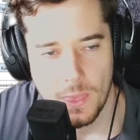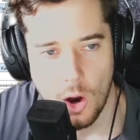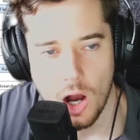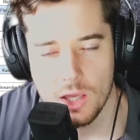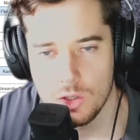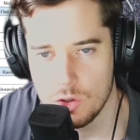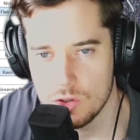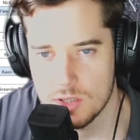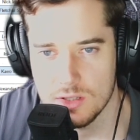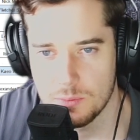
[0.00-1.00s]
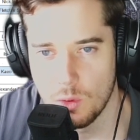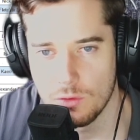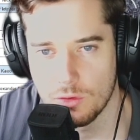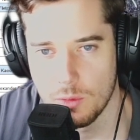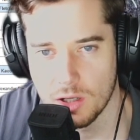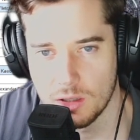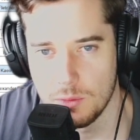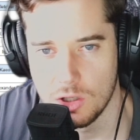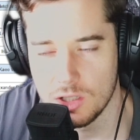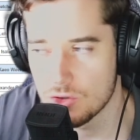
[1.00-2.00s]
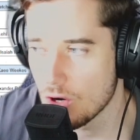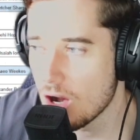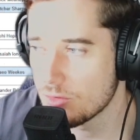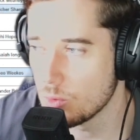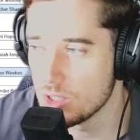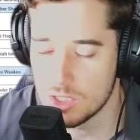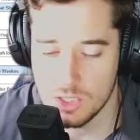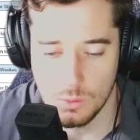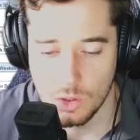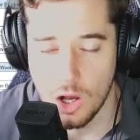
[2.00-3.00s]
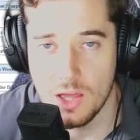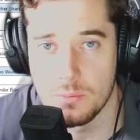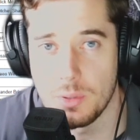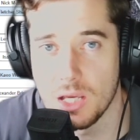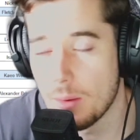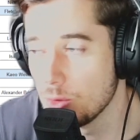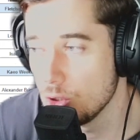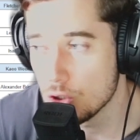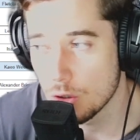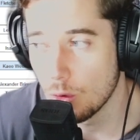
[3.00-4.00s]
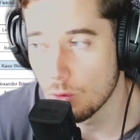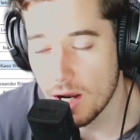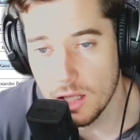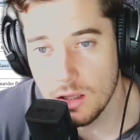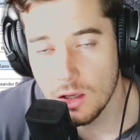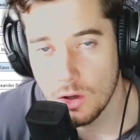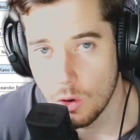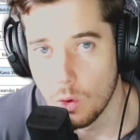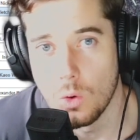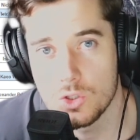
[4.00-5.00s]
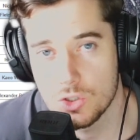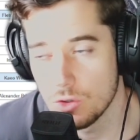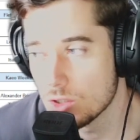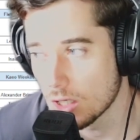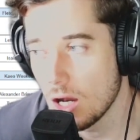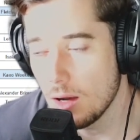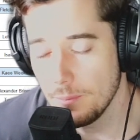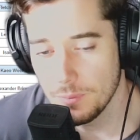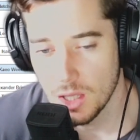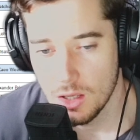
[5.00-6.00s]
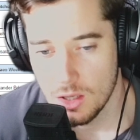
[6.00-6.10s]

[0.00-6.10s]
I use this board for my community draft, which will either be up on YouTube already or soon to come.